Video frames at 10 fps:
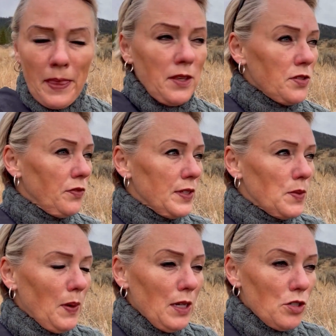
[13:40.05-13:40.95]
So if it's
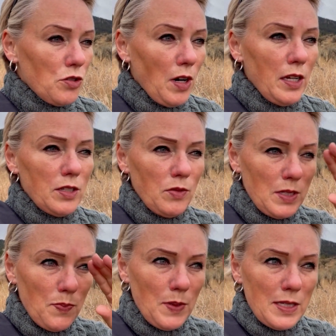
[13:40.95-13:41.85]
being drawn to a
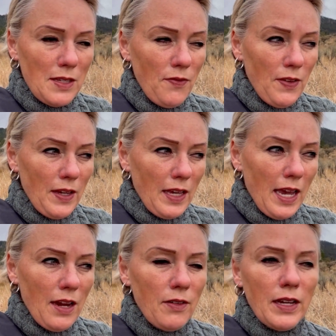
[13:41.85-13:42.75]
specific
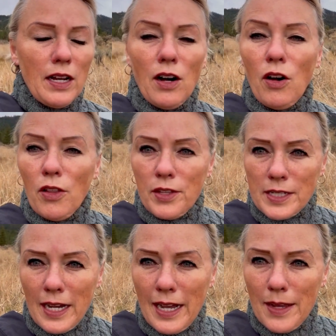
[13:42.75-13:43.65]
area all the
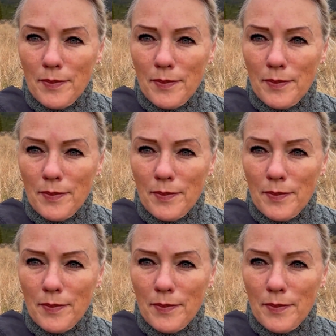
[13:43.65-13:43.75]
time,